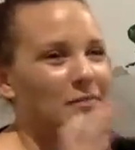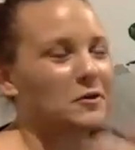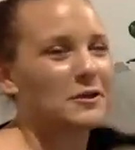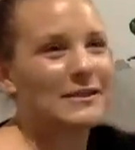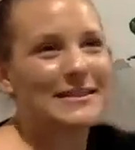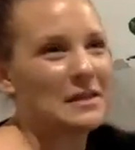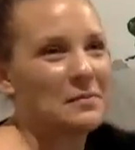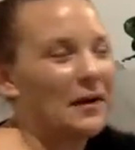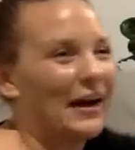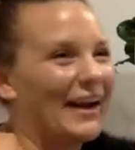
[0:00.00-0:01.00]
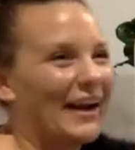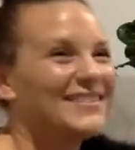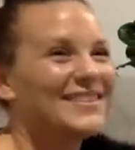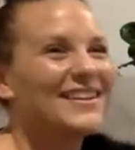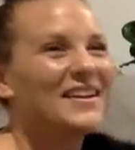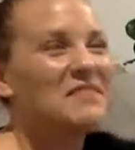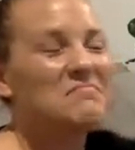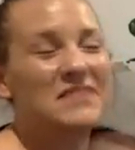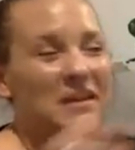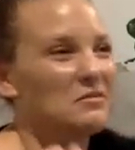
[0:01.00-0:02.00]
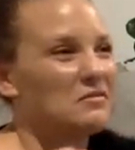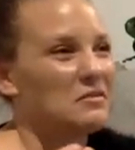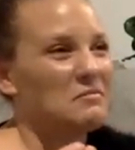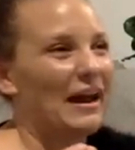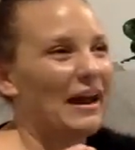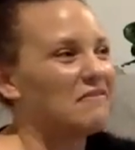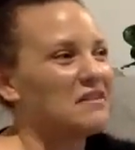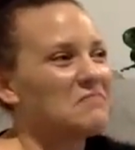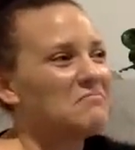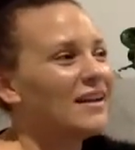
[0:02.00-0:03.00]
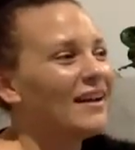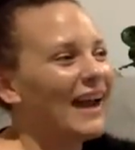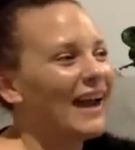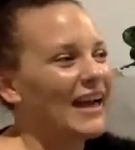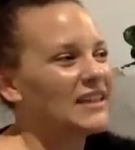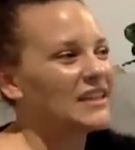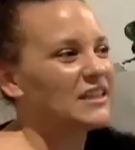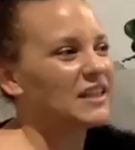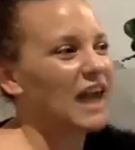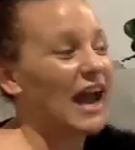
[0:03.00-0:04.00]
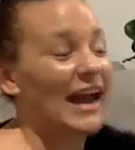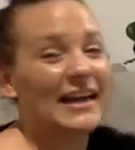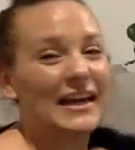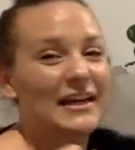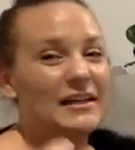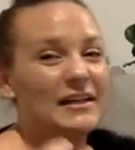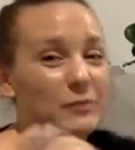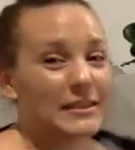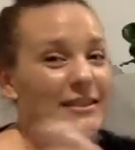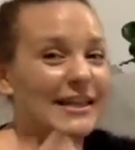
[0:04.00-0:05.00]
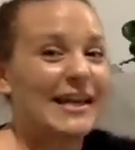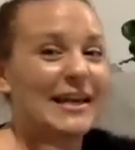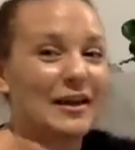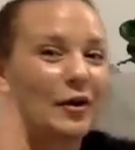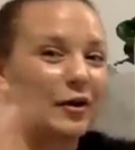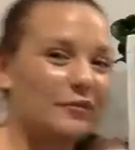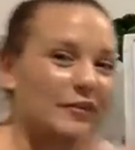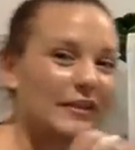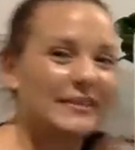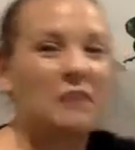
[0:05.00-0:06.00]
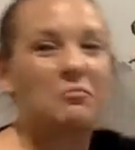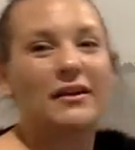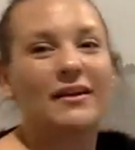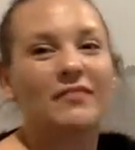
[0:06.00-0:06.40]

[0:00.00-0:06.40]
I'm not going to say the brand. Some of you might have them. And he's just like, and he was the CEO for this company.